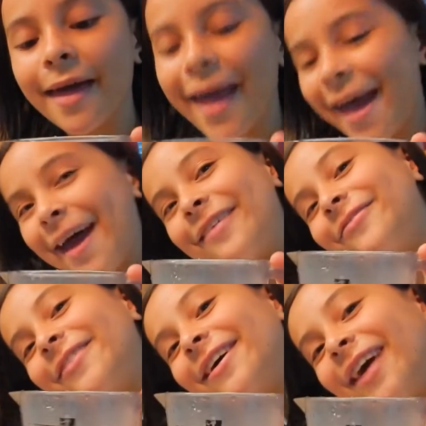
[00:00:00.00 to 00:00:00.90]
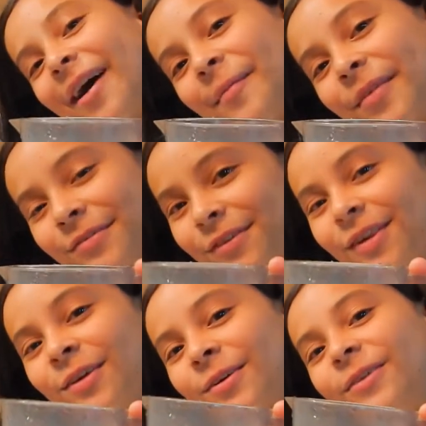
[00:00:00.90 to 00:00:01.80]
half a cup of
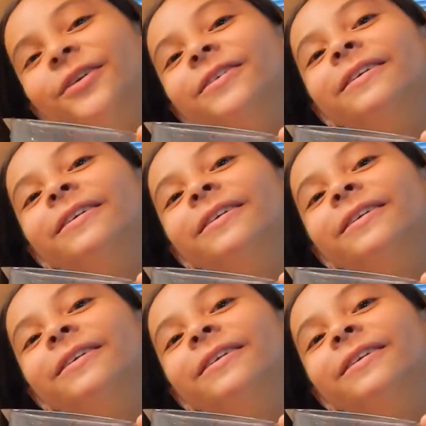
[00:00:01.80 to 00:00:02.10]
glue,